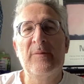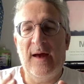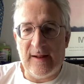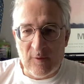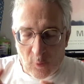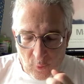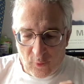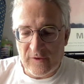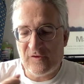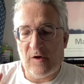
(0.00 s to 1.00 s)
And
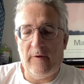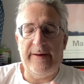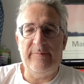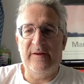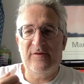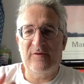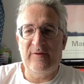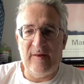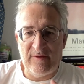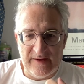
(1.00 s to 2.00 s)
all the time, this
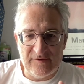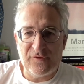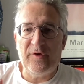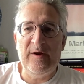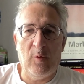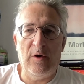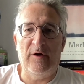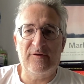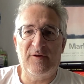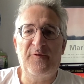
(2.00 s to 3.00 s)
the, these three
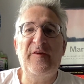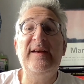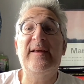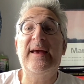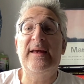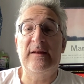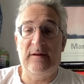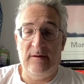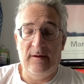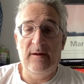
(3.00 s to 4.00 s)
works are feeding
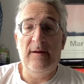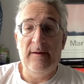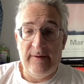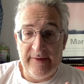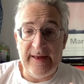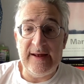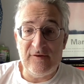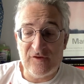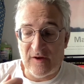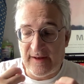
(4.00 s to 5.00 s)
in
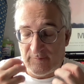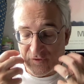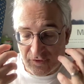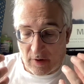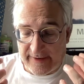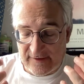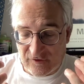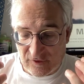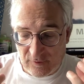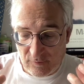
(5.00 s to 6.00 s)
into him trying
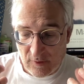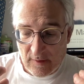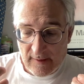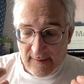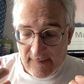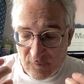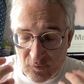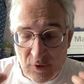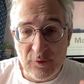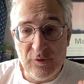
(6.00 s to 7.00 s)
to
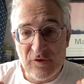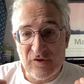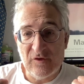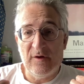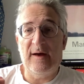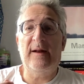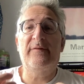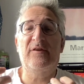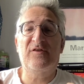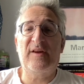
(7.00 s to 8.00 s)
root and
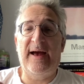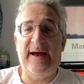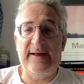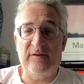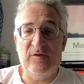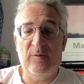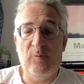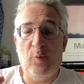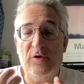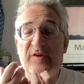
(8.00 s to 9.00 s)
understand
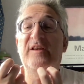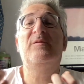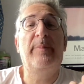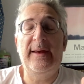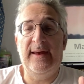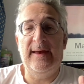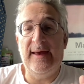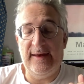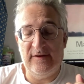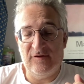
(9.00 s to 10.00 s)
what his being
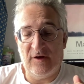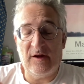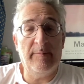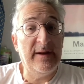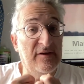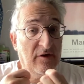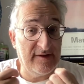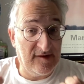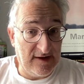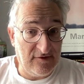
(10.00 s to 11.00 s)
is. I don't mean his
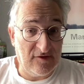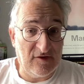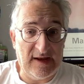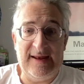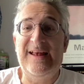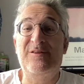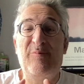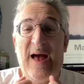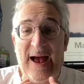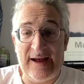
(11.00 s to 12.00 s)
identity, his
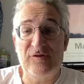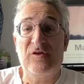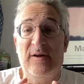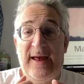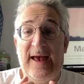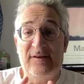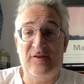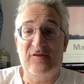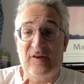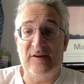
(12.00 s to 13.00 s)
actual
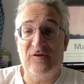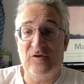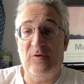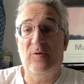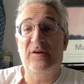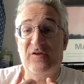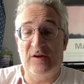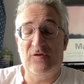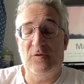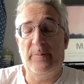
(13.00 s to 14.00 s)
existential
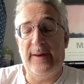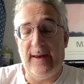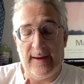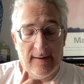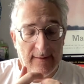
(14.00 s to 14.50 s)
essential being.